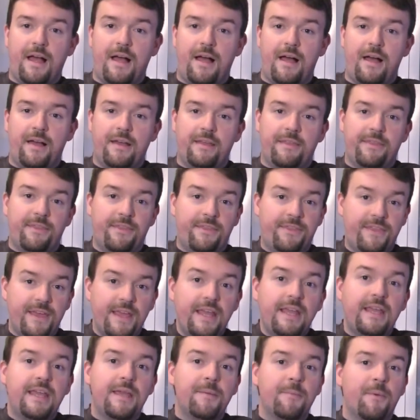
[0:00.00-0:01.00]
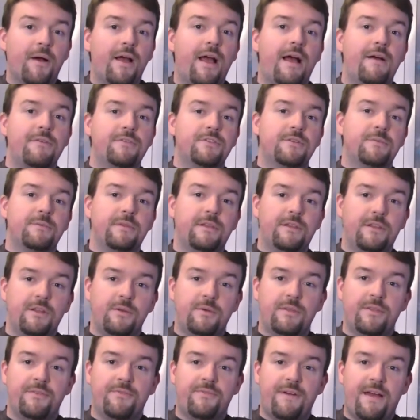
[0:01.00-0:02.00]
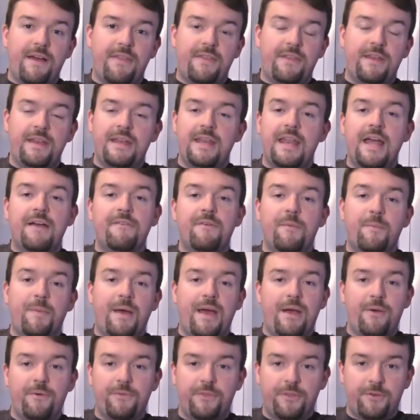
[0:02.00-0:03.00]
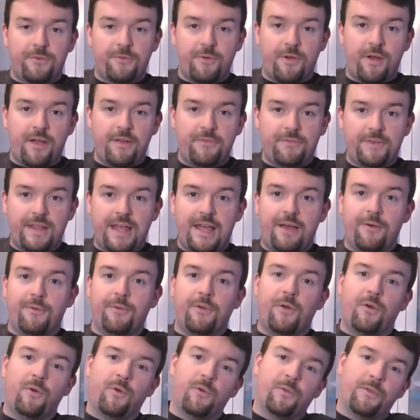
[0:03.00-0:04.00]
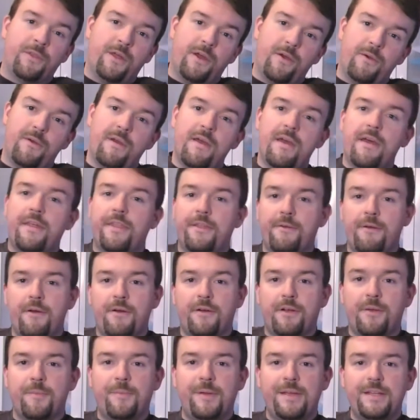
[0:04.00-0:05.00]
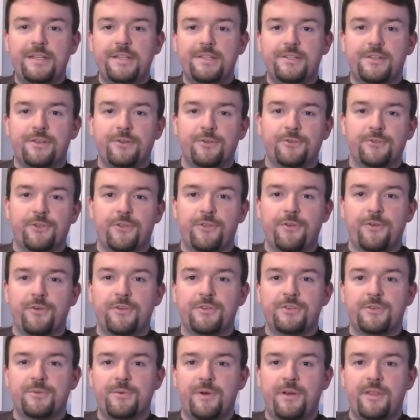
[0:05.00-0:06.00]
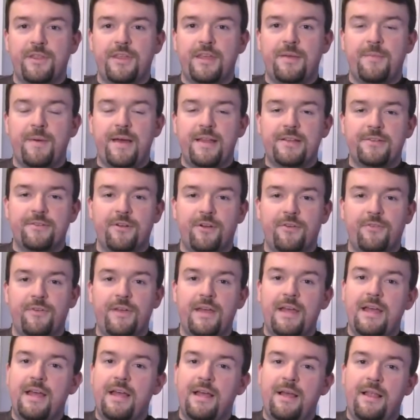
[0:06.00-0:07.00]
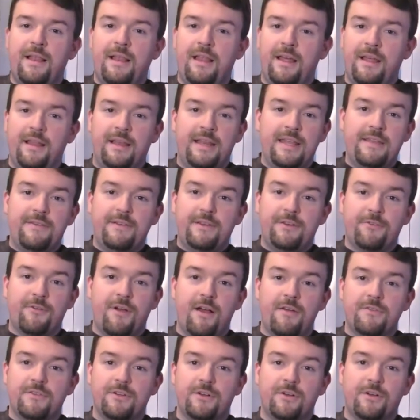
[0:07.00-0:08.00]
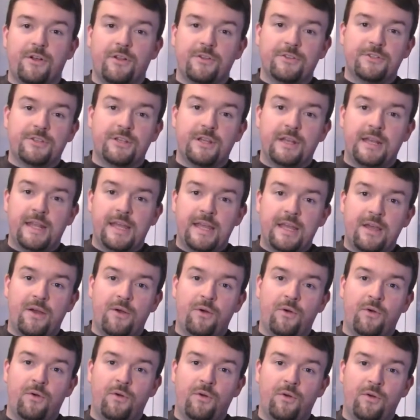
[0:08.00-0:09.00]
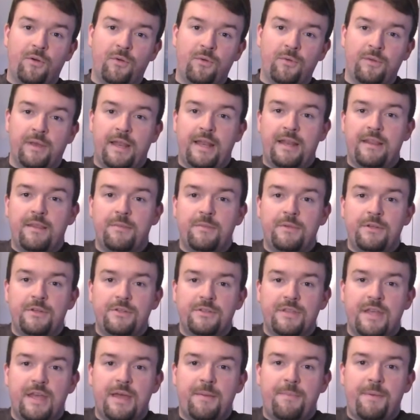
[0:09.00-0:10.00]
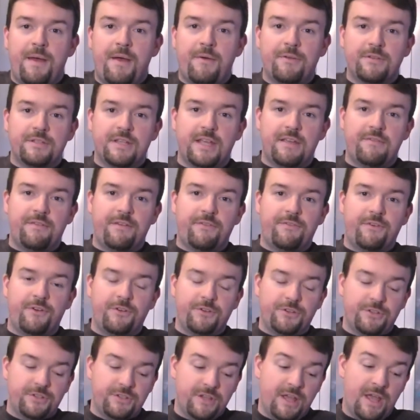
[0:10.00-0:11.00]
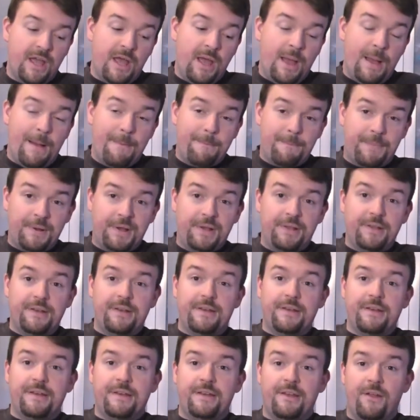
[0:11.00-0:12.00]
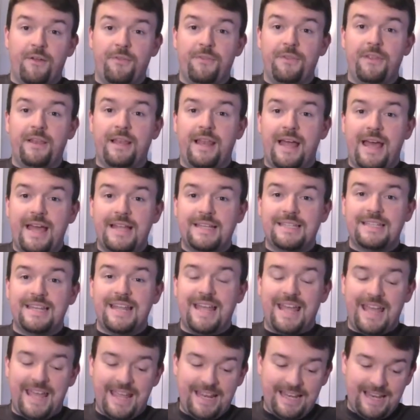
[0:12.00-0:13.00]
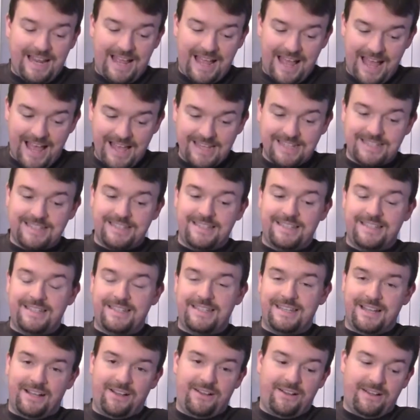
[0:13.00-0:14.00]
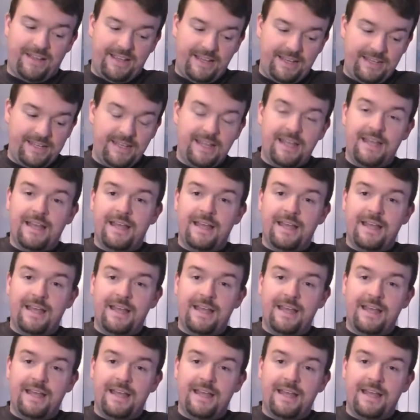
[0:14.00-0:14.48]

I think it might have something to do with the fact that it never powered the drive down, although there are competing schools of thought as to whether you're better off leaving drives on constantly or letting them use their power saving functions. But nonetheless, it has died.